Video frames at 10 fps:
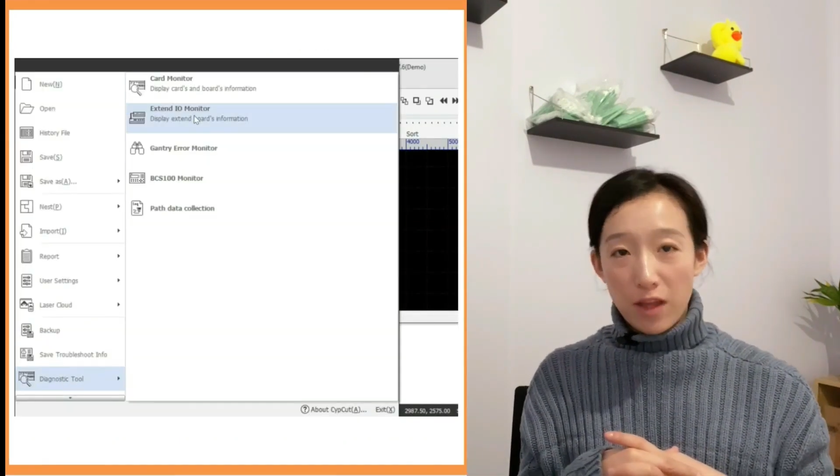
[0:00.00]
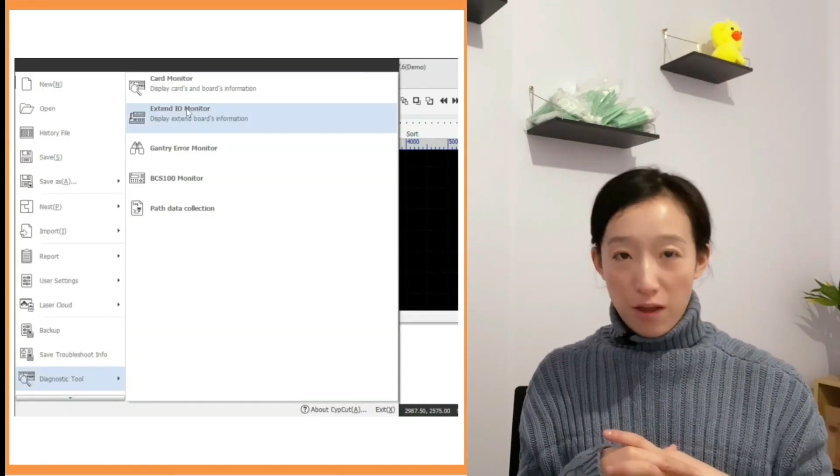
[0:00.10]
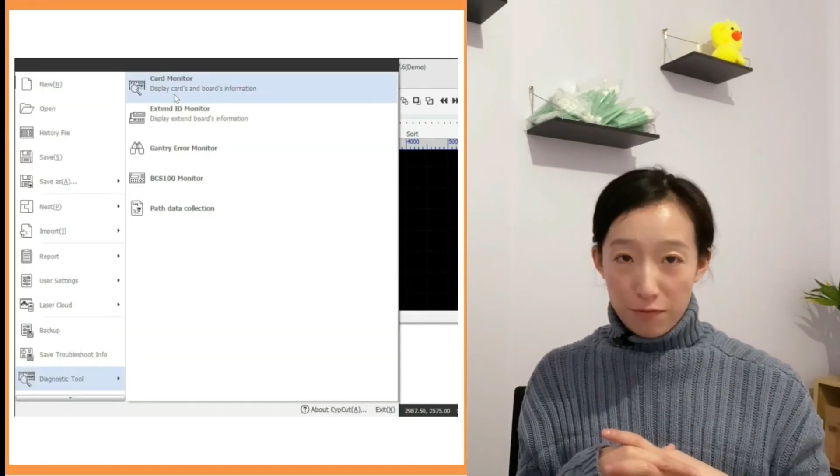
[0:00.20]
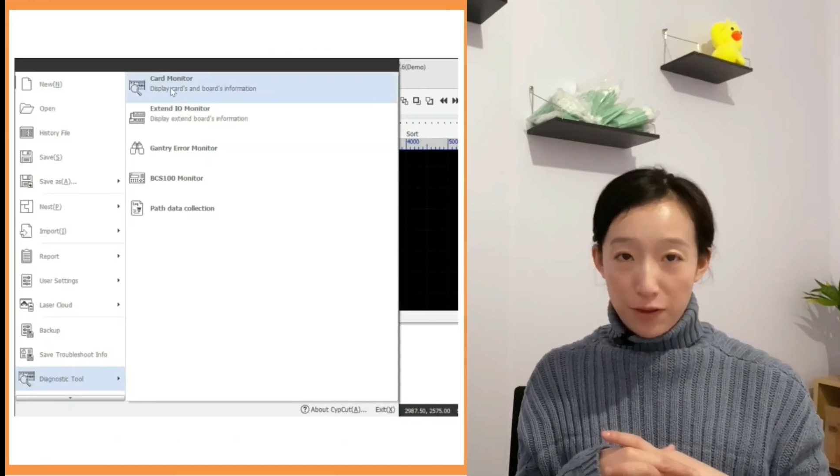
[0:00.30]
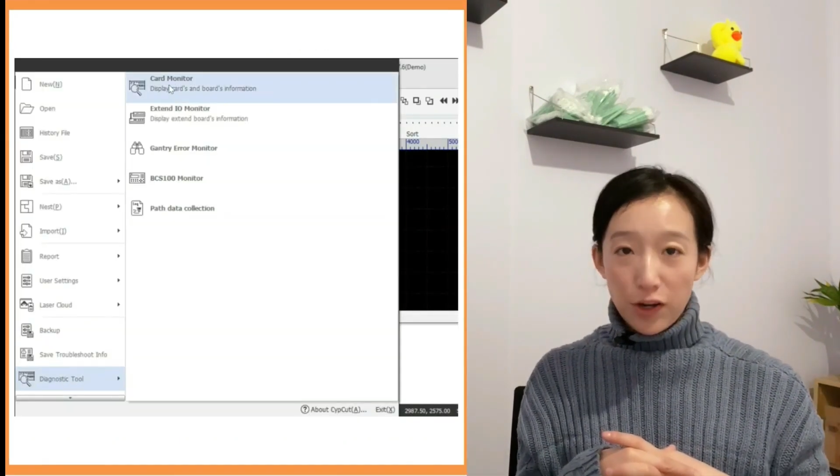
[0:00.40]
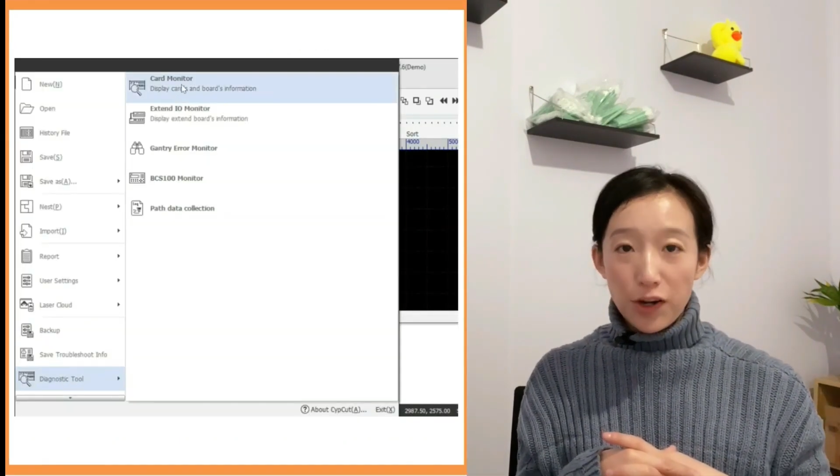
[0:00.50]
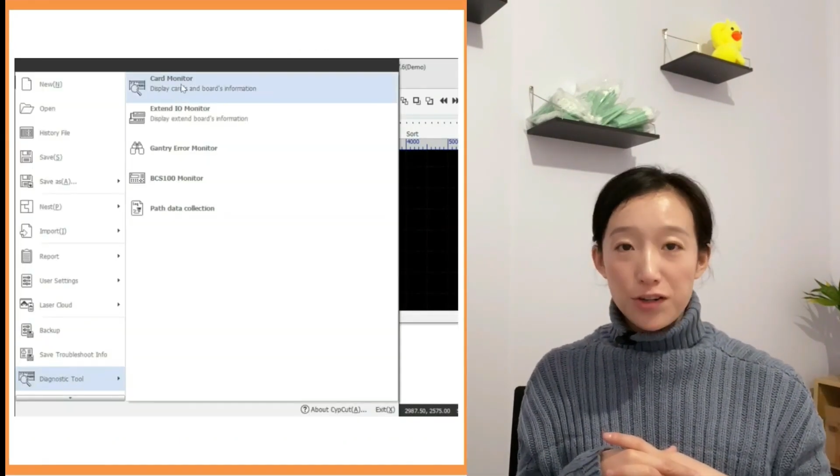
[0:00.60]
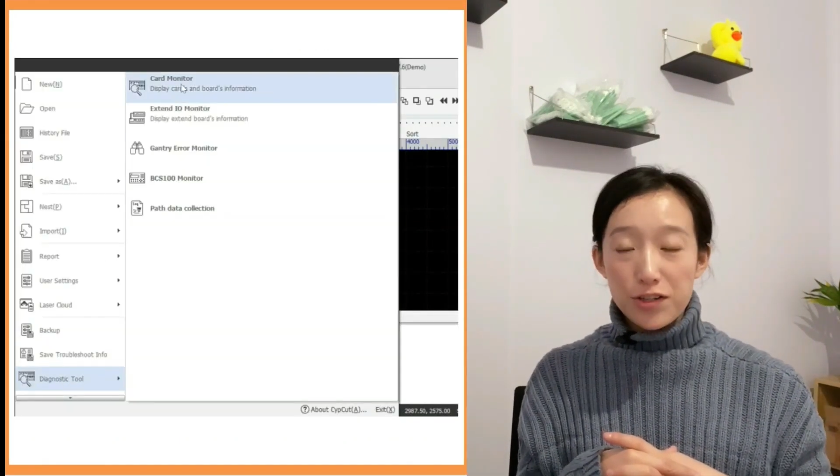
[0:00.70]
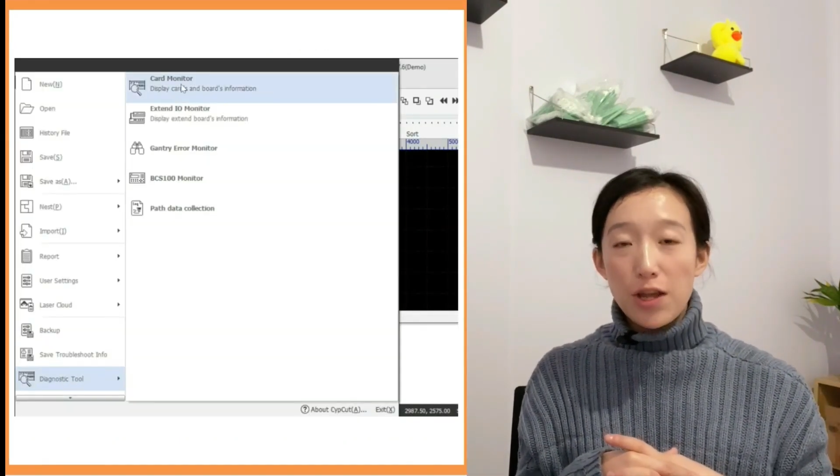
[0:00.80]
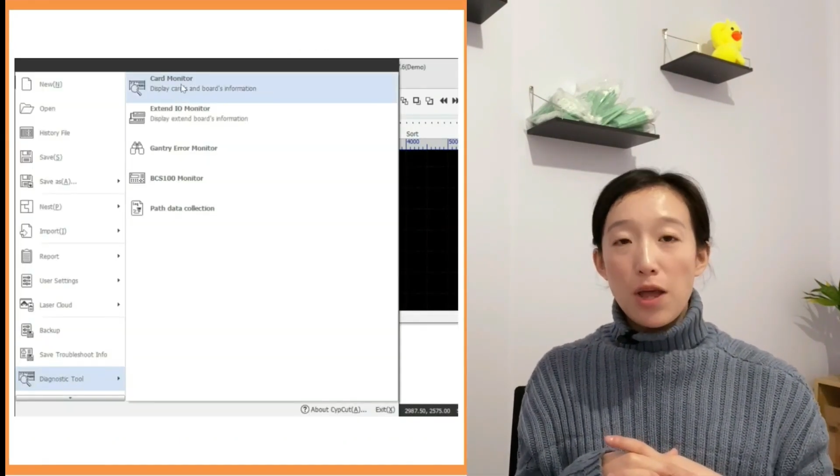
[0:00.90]

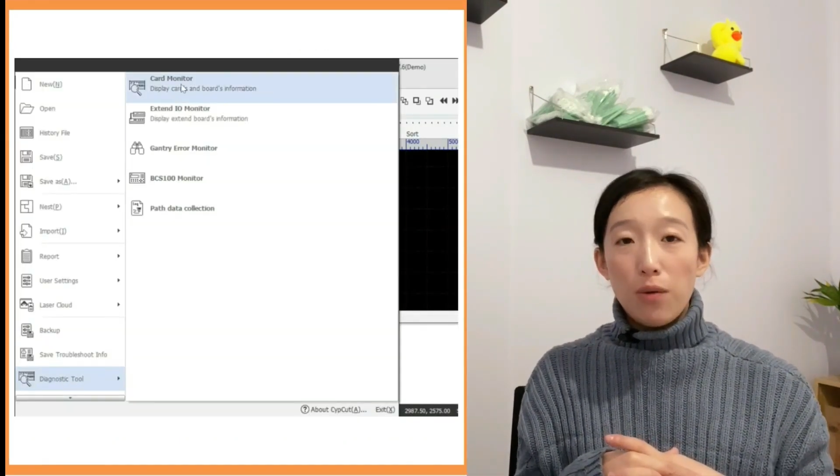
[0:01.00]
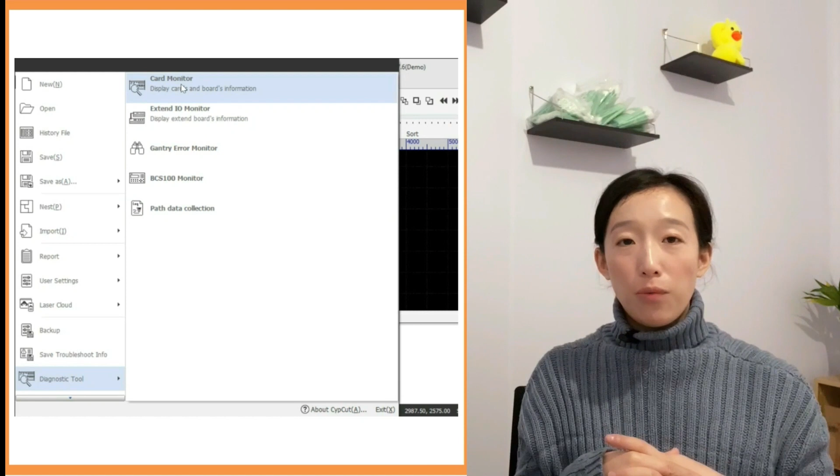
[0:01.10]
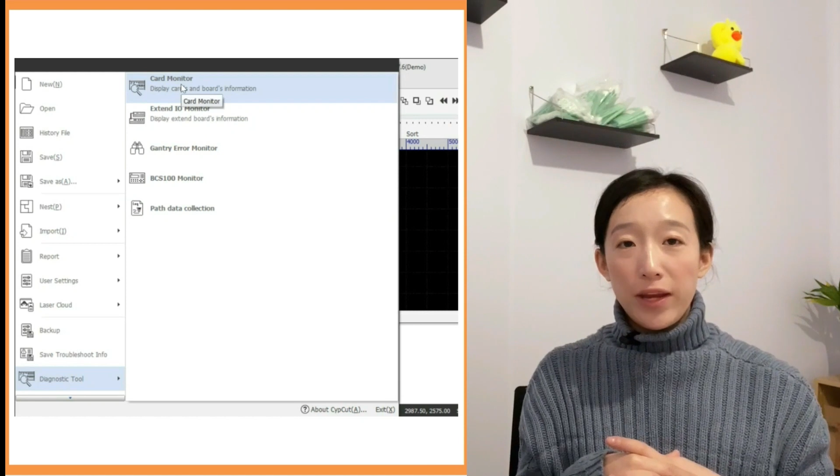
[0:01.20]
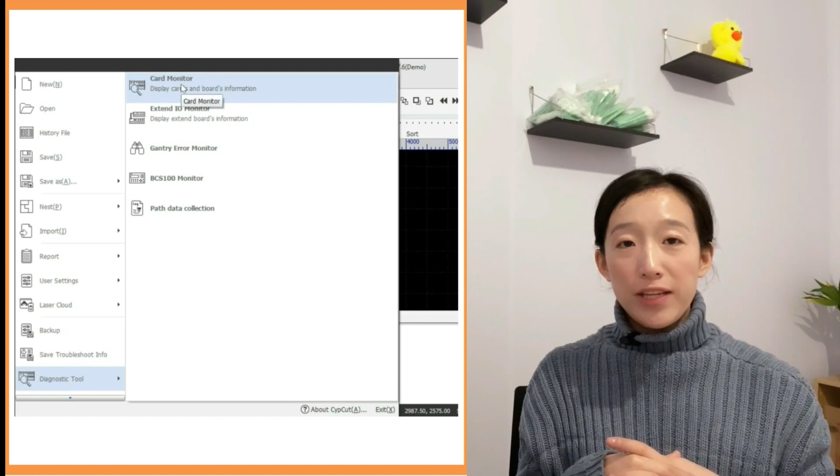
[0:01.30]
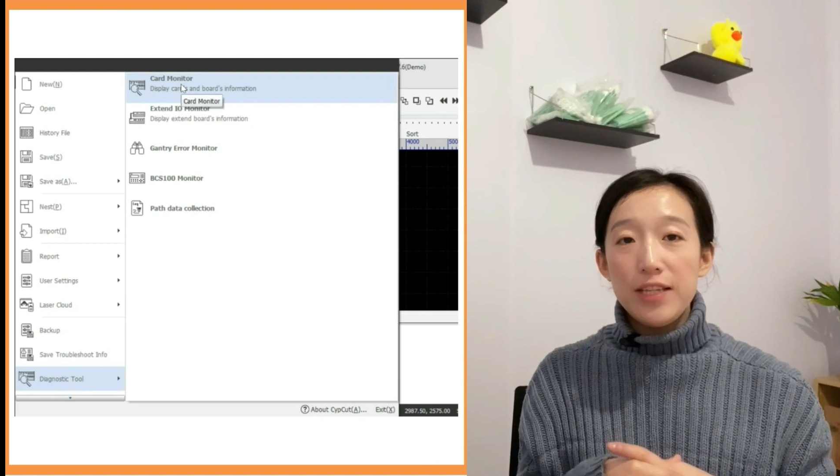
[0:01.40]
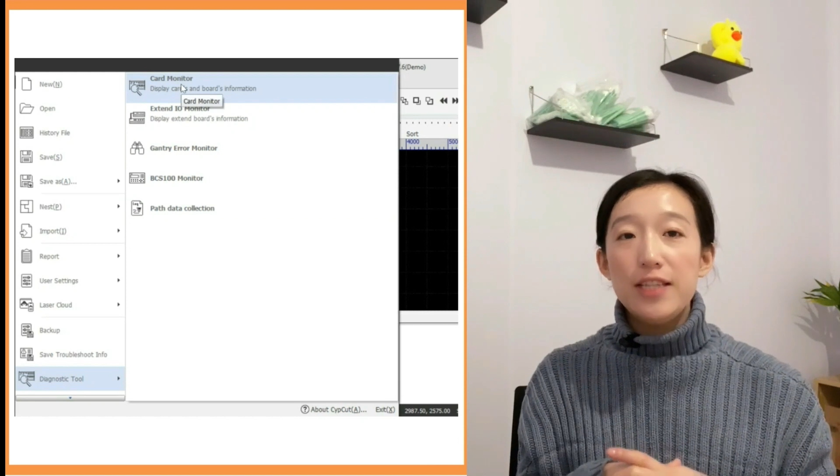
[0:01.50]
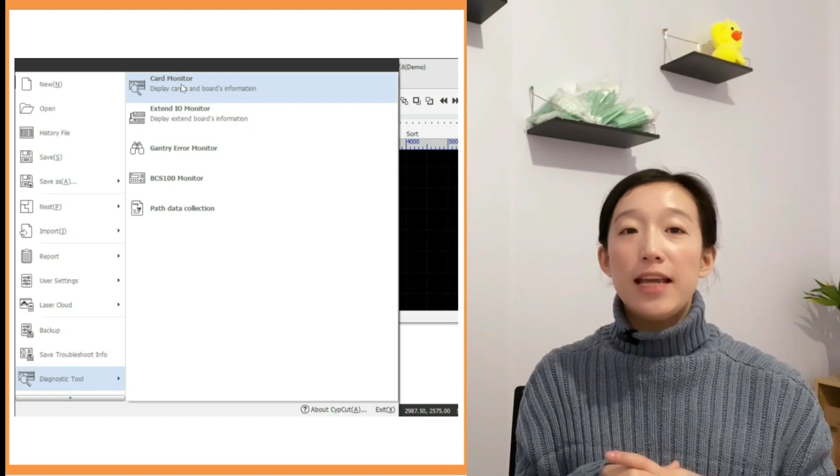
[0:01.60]
configured, we need